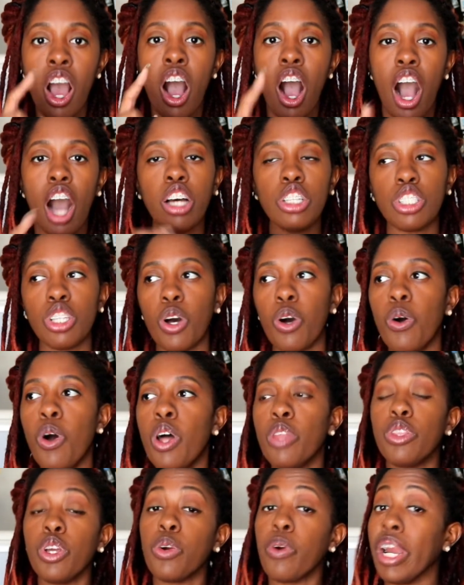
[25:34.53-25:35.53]
Also,
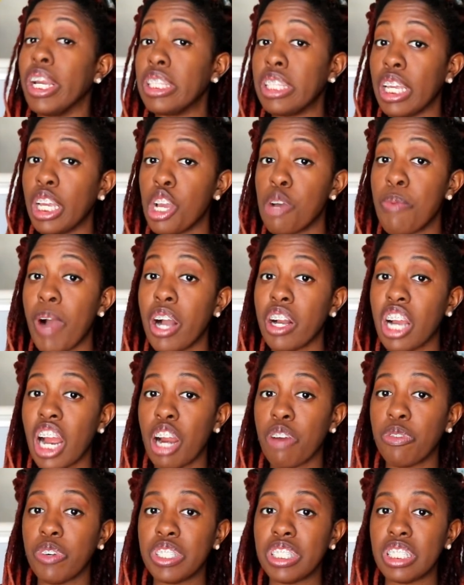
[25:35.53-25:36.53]
the great thing about
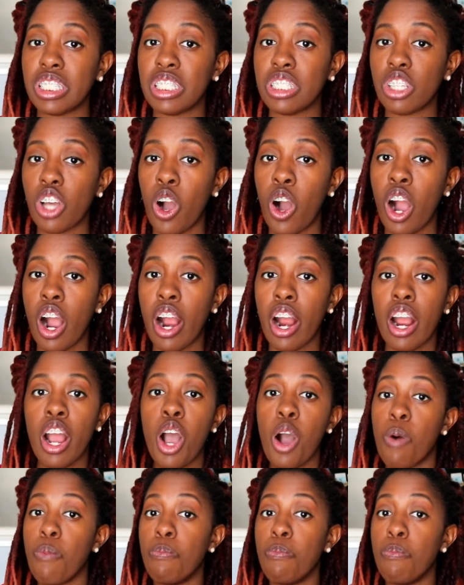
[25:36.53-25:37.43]
conferences are